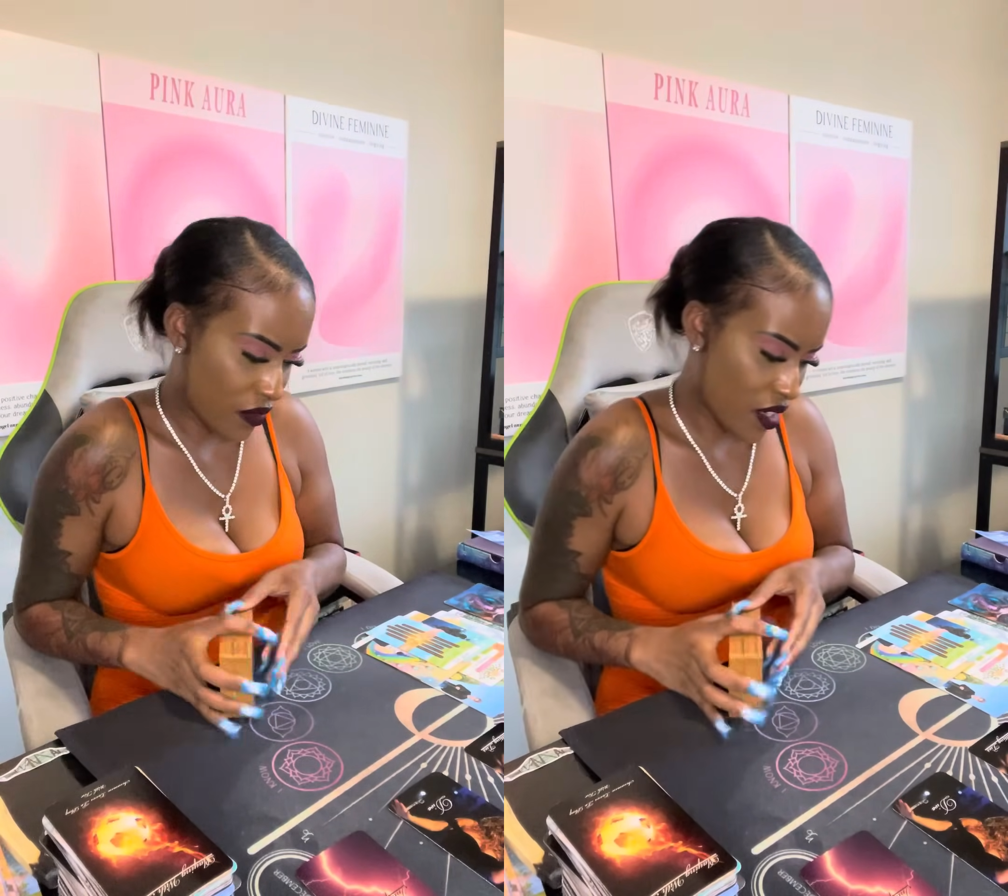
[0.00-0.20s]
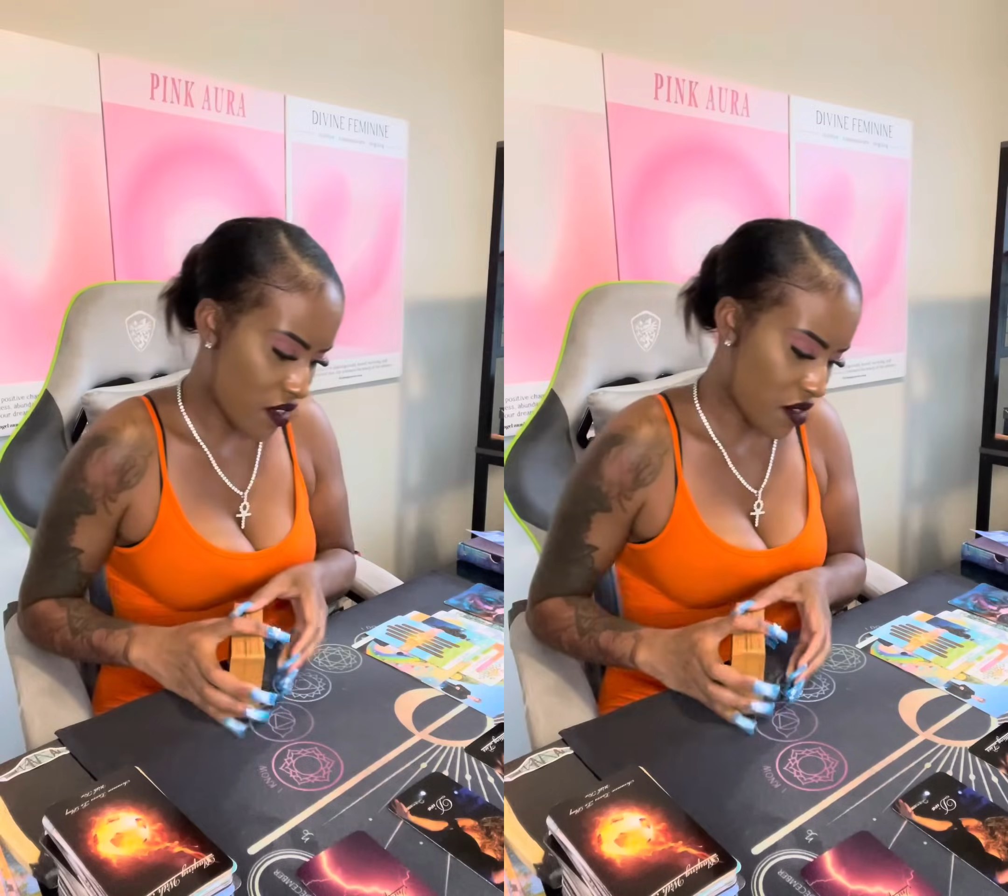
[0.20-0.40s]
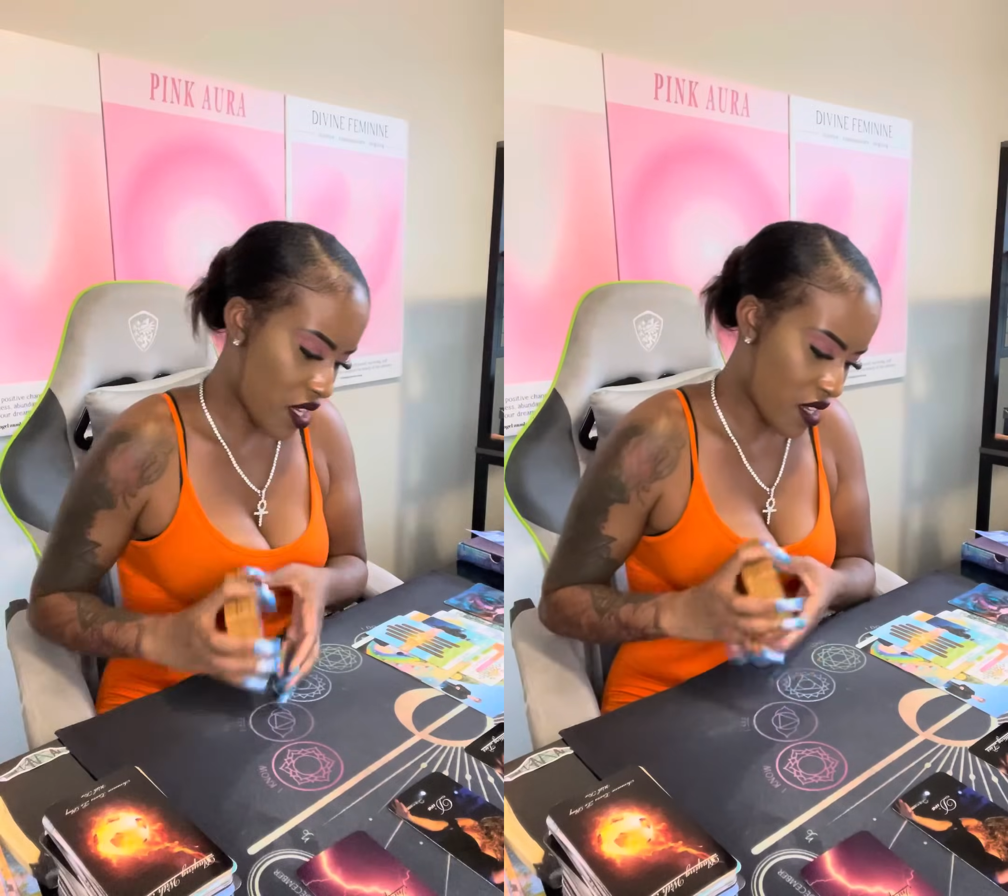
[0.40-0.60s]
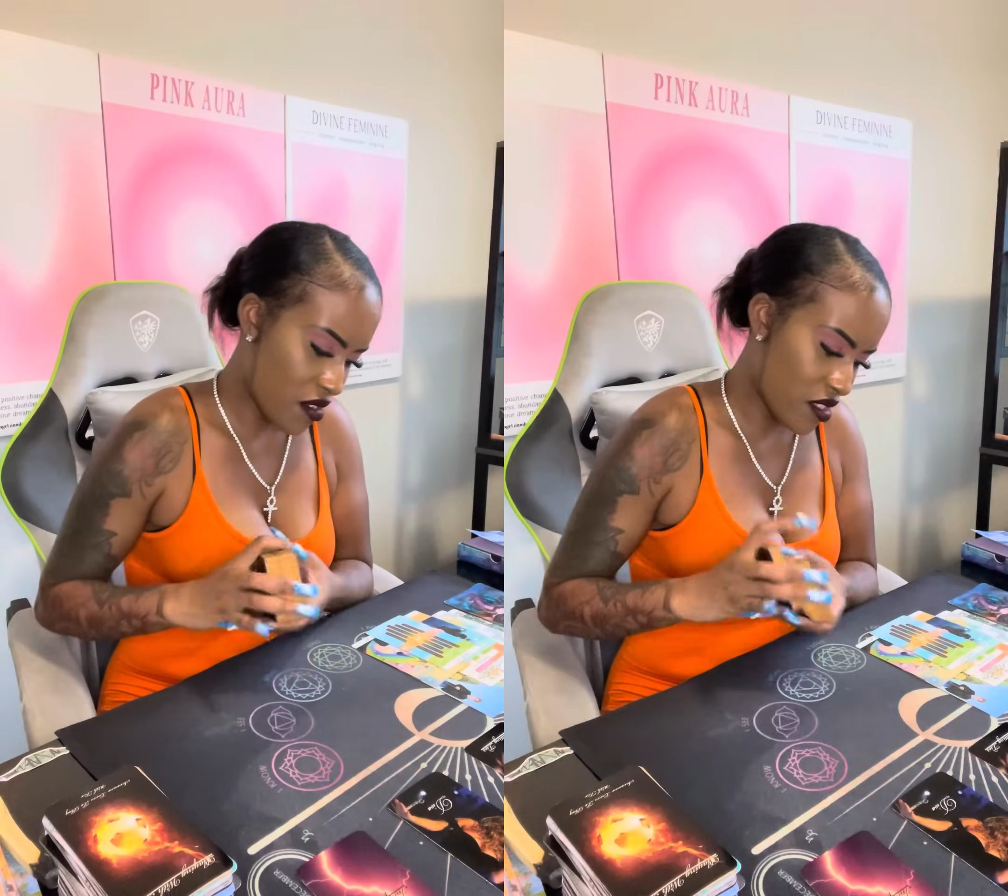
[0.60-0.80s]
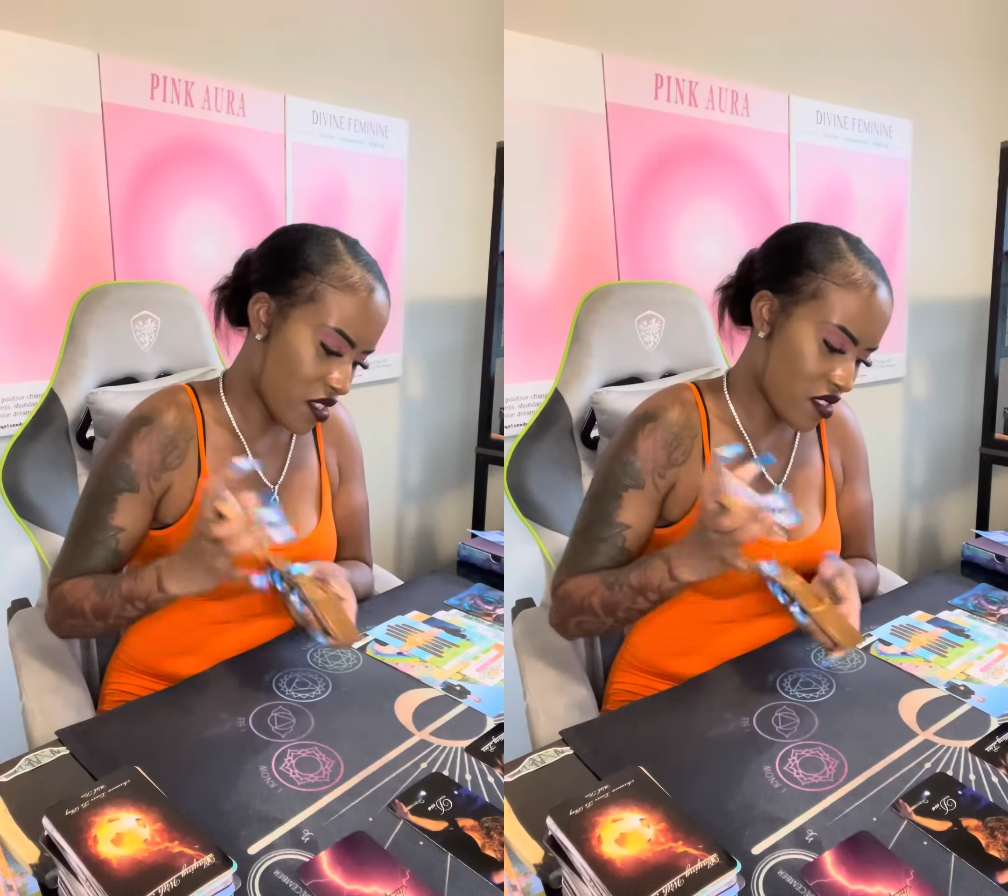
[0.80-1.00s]
Okay,
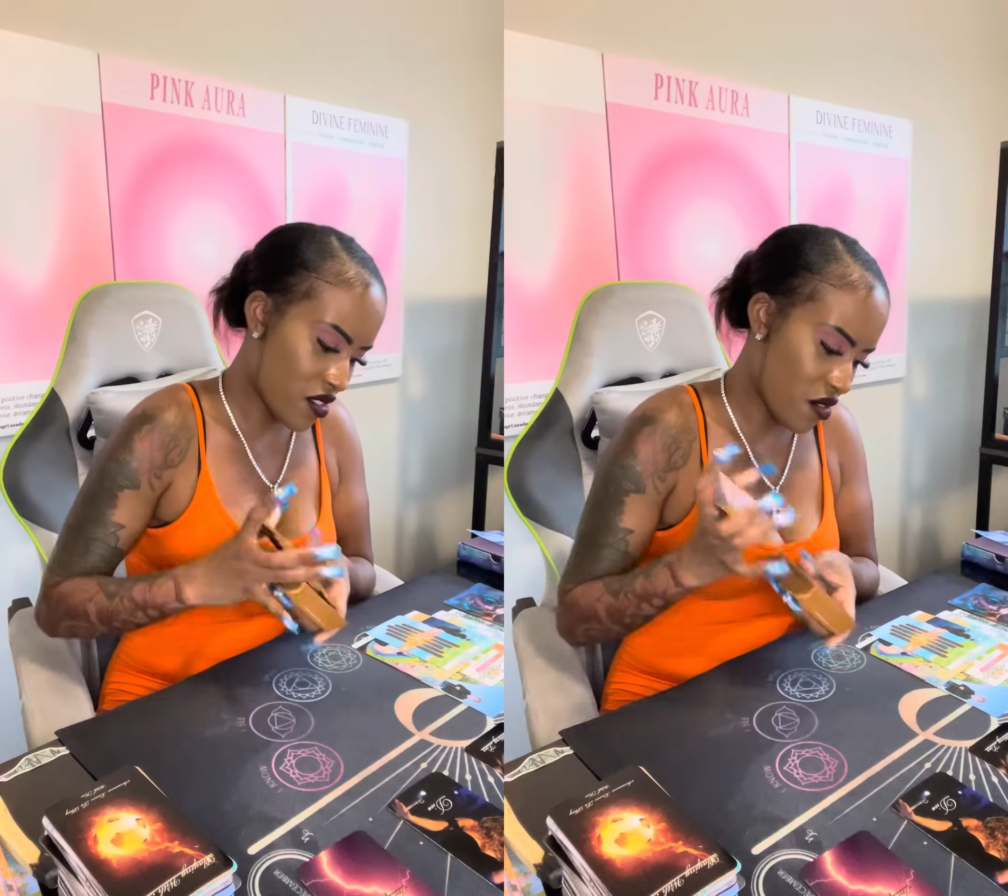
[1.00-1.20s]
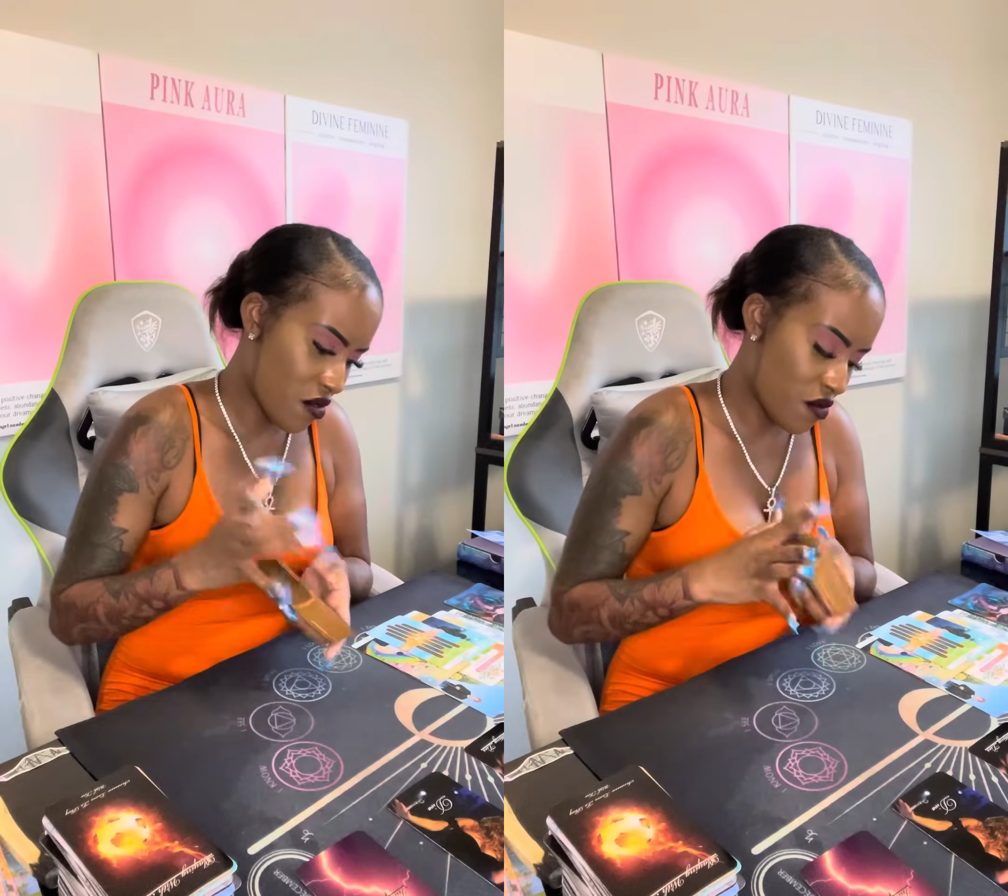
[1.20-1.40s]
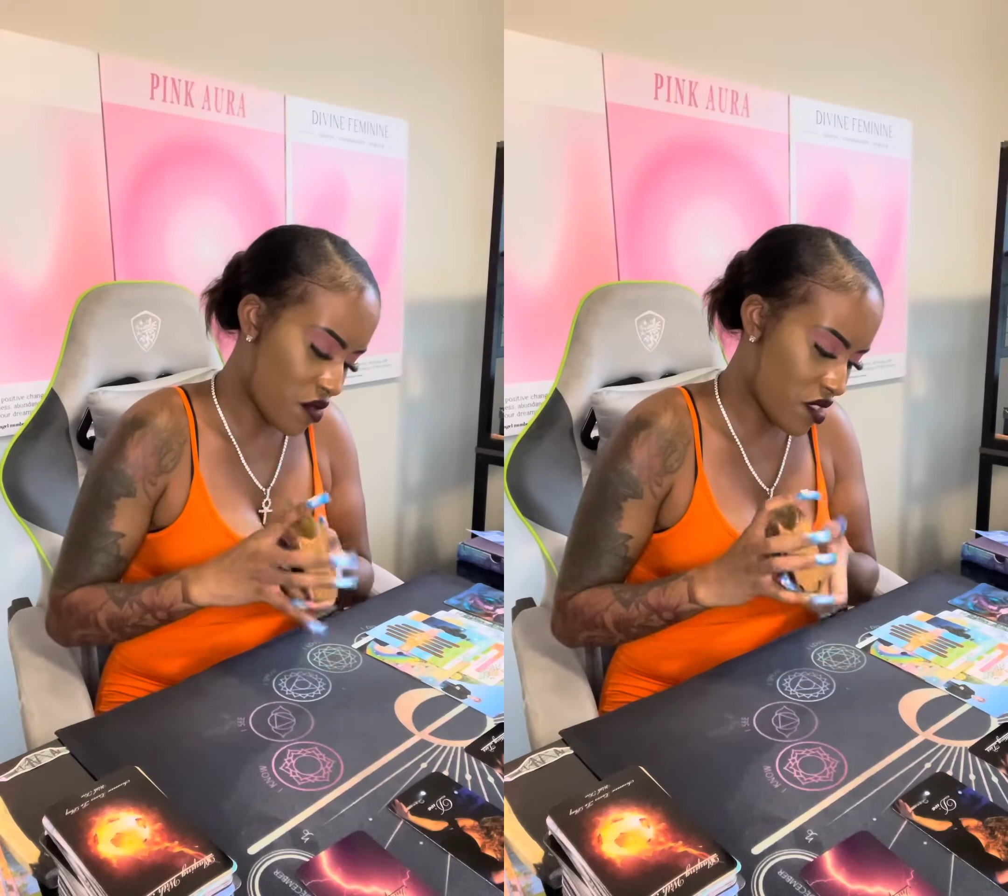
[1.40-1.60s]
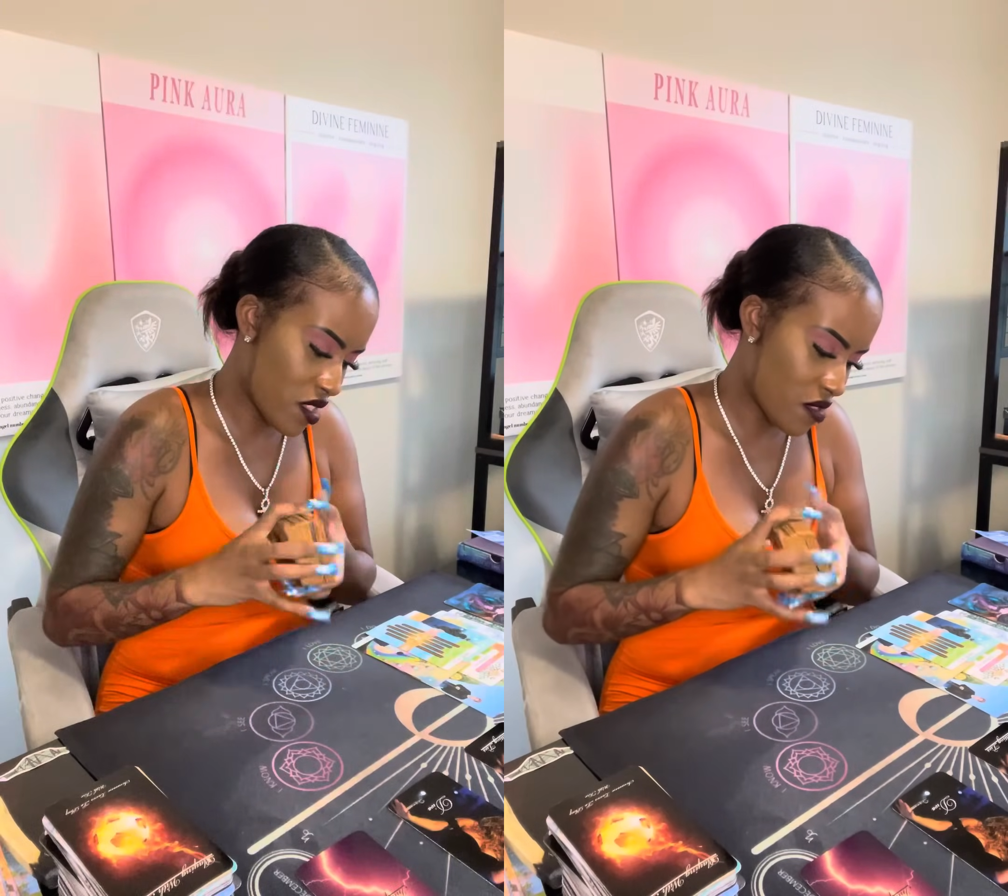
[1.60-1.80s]
yeah. So what's the,